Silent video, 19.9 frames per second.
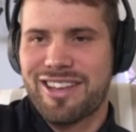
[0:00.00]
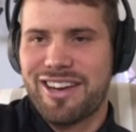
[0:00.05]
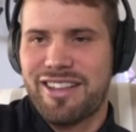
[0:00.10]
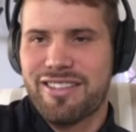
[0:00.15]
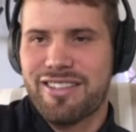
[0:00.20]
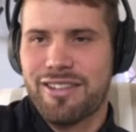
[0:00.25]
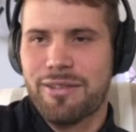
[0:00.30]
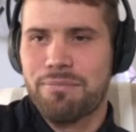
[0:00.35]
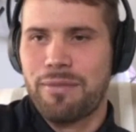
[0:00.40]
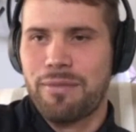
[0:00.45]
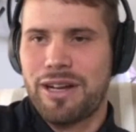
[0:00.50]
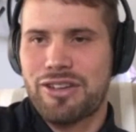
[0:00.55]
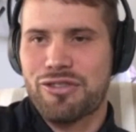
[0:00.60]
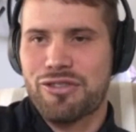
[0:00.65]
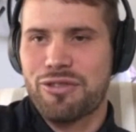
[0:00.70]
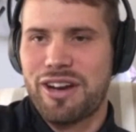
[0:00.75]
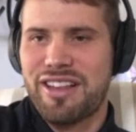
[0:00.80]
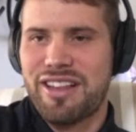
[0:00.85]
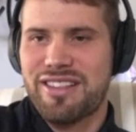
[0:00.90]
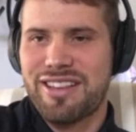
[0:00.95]
there's not much
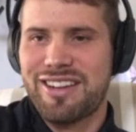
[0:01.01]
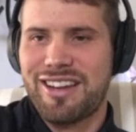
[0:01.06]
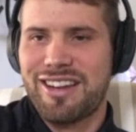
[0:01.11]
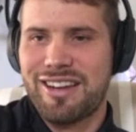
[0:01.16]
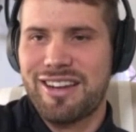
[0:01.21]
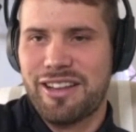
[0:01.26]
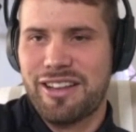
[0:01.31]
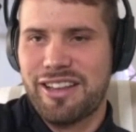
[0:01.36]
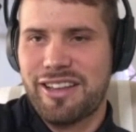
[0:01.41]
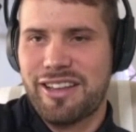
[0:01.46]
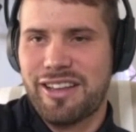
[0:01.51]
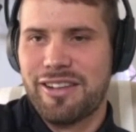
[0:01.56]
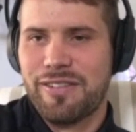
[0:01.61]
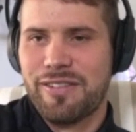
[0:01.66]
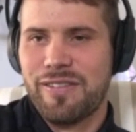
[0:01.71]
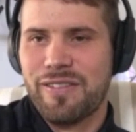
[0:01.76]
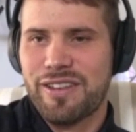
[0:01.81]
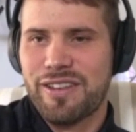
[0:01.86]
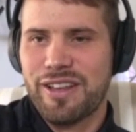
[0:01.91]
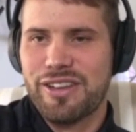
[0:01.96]
racing that he
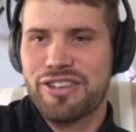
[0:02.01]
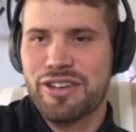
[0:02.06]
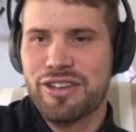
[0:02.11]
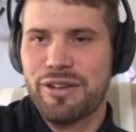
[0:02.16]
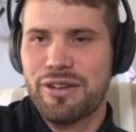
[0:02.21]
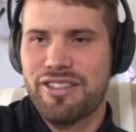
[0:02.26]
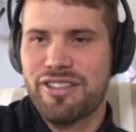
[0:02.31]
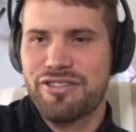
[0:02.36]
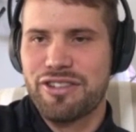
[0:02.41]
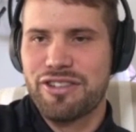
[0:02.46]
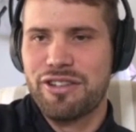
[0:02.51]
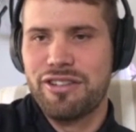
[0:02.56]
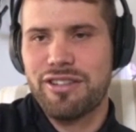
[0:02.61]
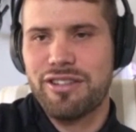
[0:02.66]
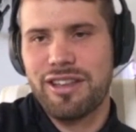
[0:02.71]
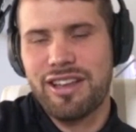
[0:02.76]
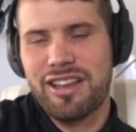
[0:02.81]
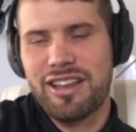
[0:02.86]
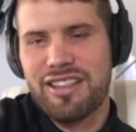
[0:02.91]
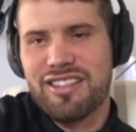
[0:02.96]
can show his
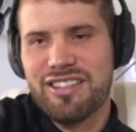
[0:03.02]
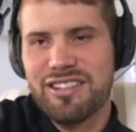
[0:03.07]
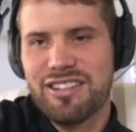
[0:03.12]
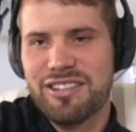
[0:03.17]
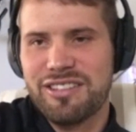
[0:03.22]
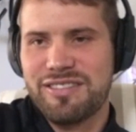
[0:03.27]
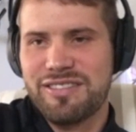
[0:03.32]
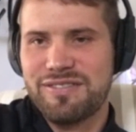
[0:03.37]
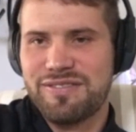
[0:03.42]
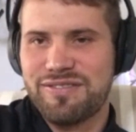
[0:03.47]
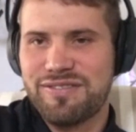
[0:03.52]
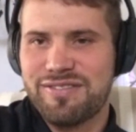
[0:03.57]
jersey at. So